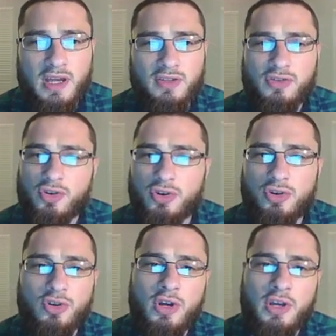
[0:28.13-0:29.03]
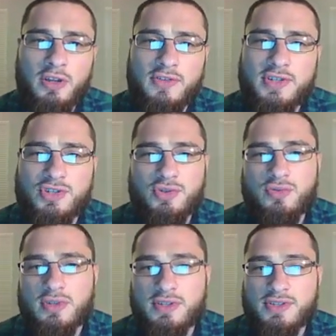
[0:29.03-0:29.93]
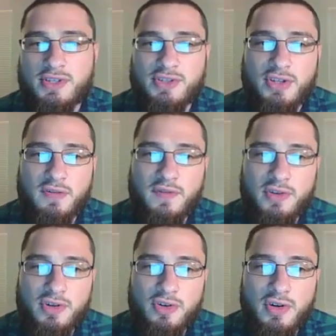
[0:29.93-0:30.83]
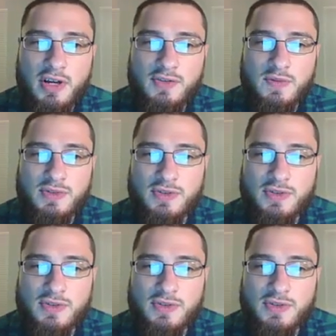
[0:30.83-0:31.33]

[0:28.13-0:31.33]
and the neural tissue consists of the neurons,